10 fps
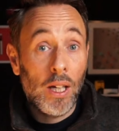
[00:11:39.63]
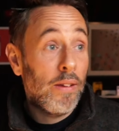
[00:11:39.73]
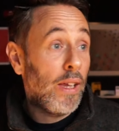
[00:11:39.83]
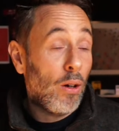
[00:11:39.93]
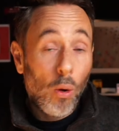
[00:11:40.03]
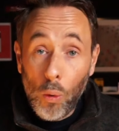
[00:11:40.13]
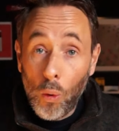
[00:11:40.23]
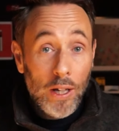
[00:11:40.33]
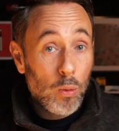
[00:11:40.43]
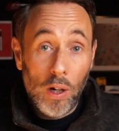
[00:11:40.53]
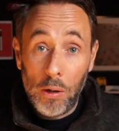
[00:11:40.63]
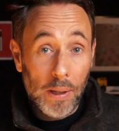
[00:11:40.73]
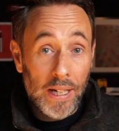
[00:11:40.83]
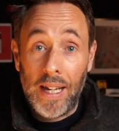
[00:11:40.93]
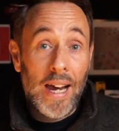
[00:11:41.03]
There always will
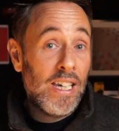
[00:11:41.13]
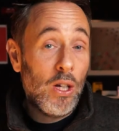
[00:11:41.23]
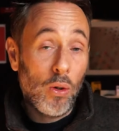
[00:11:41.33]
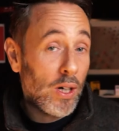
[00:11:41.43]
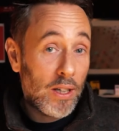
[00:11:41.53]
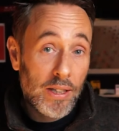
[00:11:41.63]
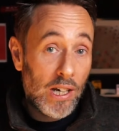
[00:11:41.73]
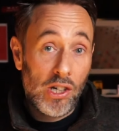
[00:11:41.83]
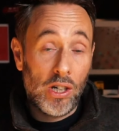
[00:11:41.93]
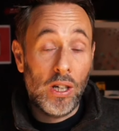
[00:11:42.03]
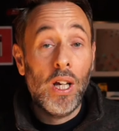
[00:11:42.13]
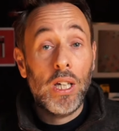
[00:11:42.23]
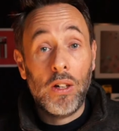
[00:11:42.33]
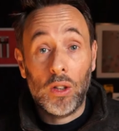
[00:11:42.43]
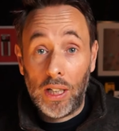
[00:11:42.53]
be in any organization.
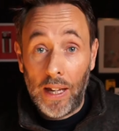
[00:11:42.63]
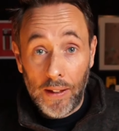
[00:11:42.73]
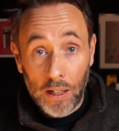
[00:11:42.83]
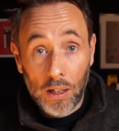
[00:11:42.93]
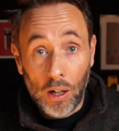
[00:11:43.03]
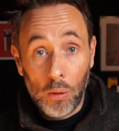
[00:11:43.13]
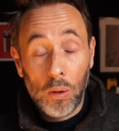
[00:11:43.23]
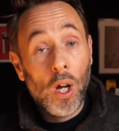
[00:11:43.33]
You've got to let that go.